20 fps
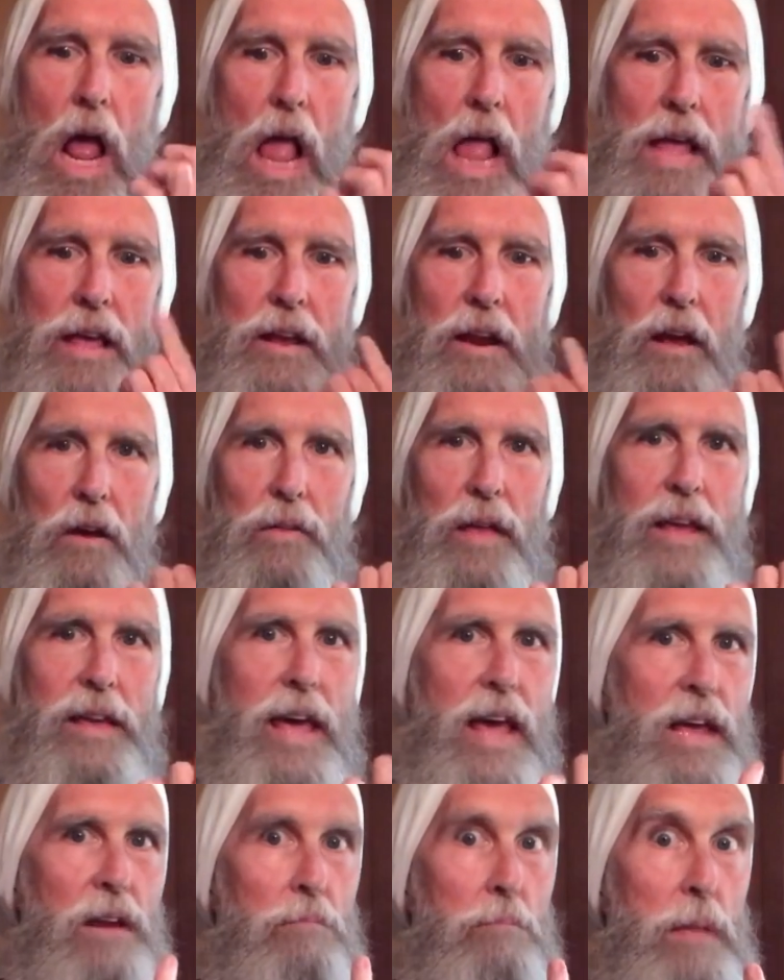they
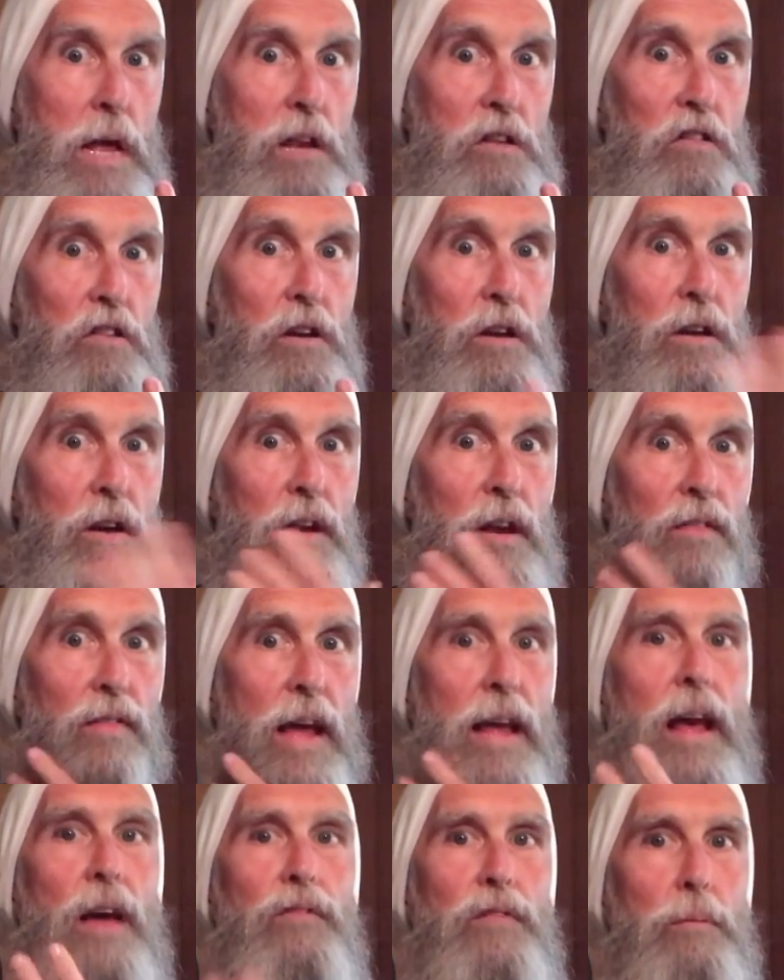can't mention, they
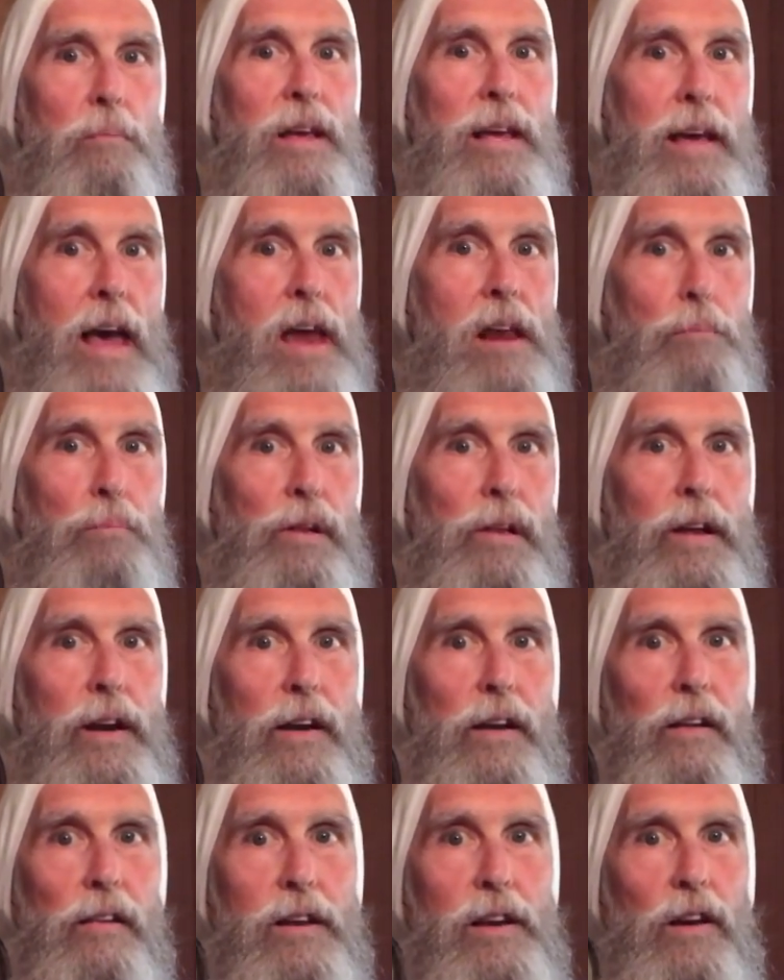have to be kind of
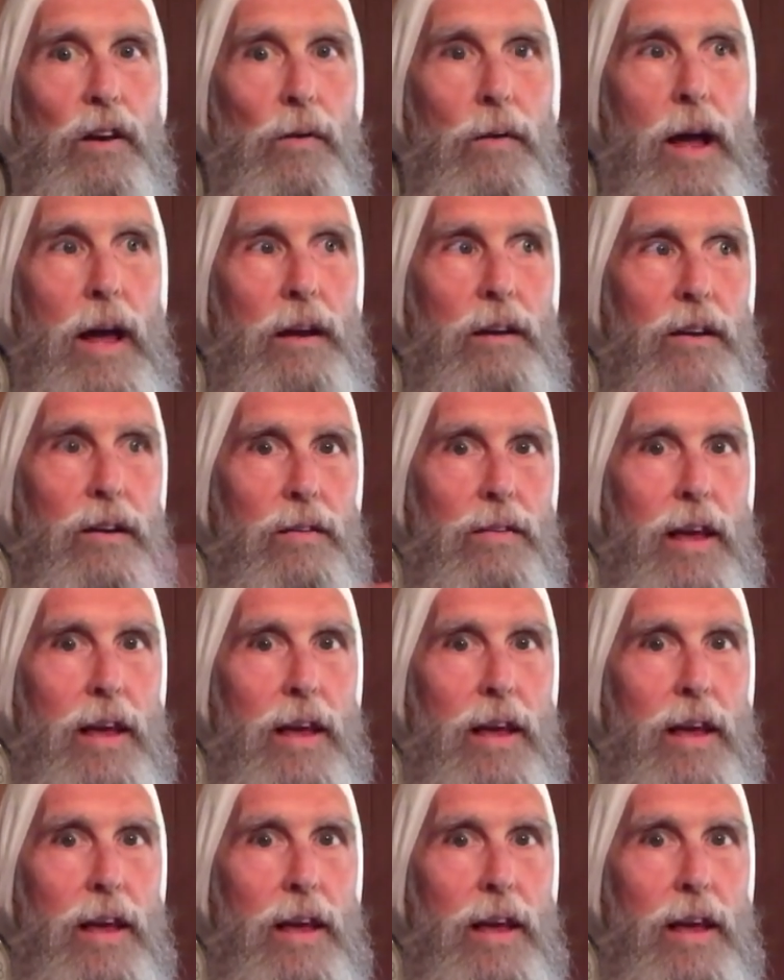politically correct too.